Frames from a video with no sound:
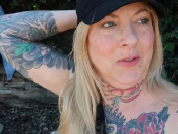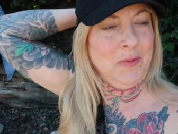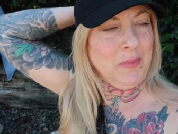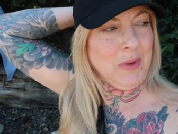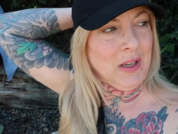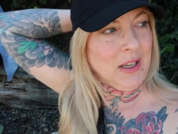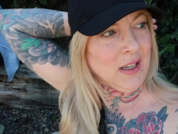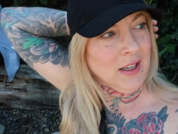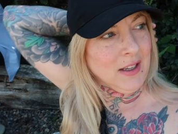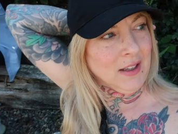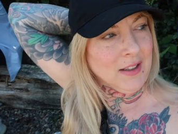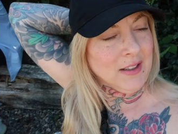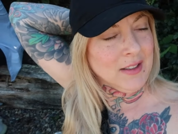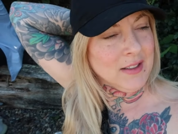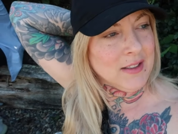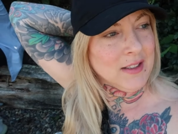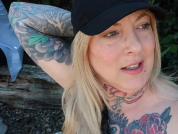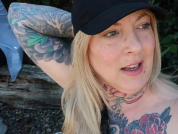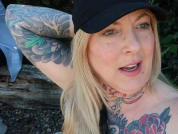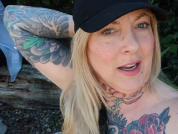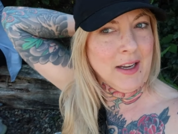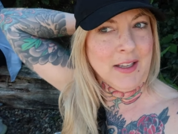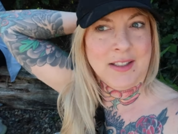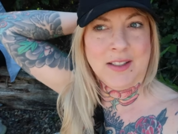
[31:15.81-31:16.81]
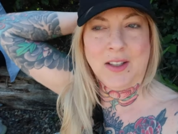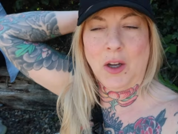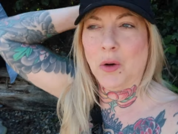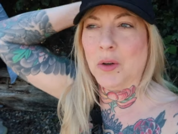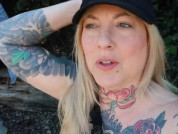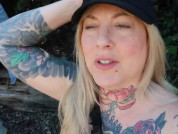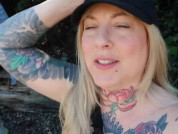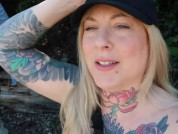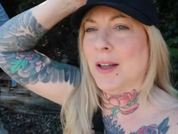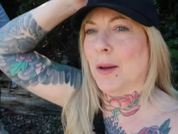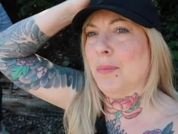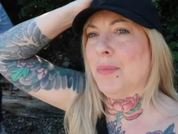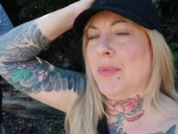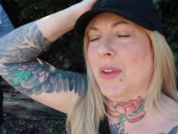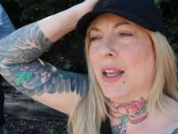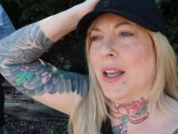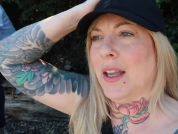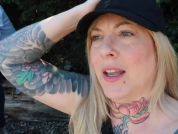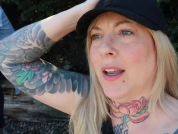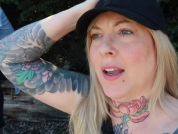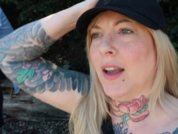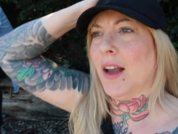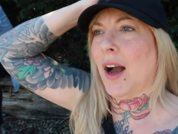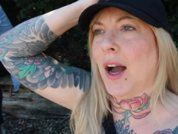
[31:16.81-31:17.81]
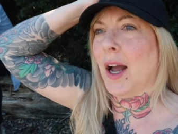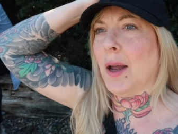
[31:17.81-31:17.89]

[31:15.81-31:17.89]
because I sewed something,